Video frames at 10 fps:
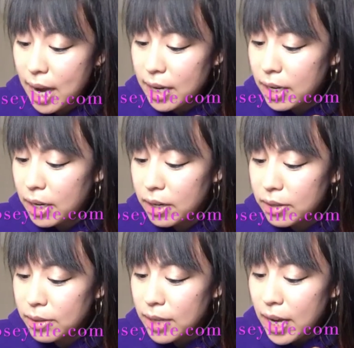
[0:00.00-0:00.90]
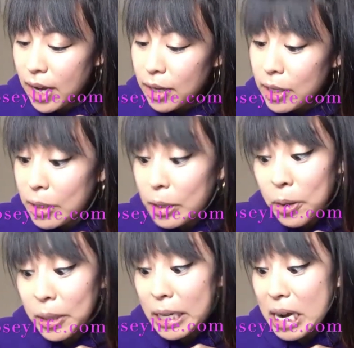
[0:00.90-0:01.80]
And he goes, you can
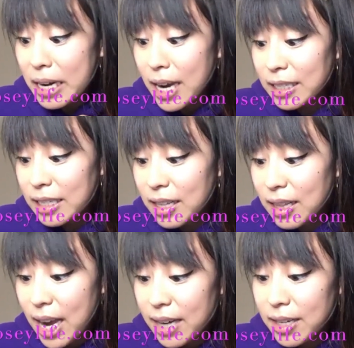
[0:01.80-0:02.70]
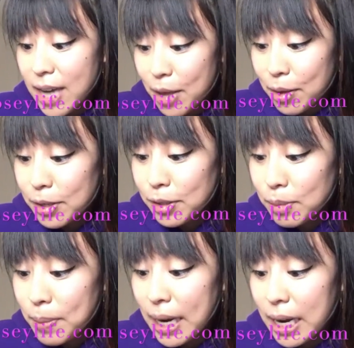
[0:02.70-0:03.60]
only connect to the light in
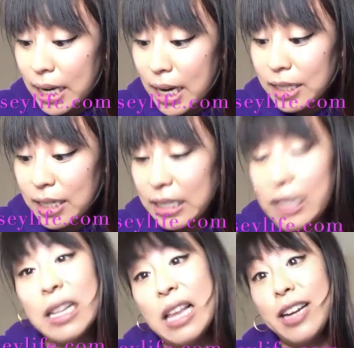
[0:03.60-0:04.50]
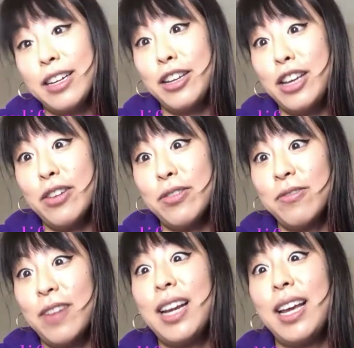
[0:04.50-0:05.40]
others by connecting to the light in
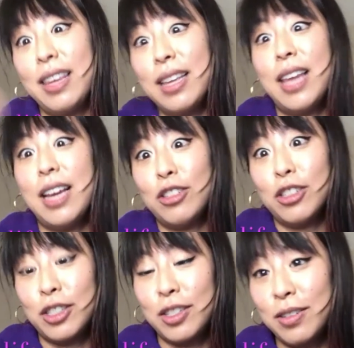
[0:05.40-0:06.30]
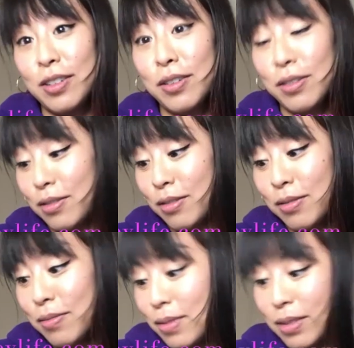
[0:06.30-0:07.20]
you. And I think that just
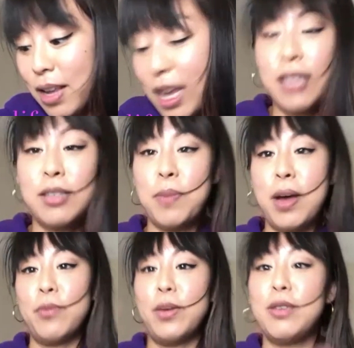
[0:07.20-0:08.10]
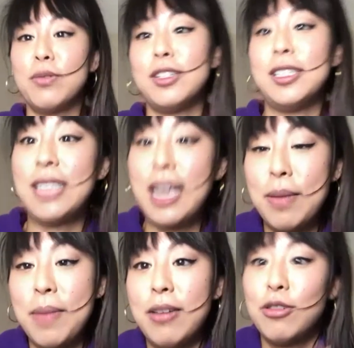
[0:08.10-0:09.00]
hits upon what you were just saying
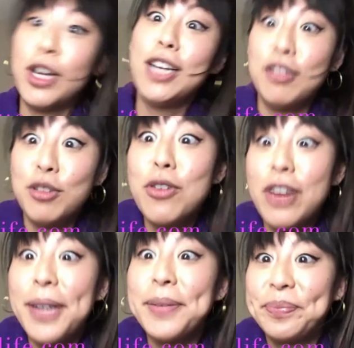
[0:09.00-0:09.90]
about Drea's story.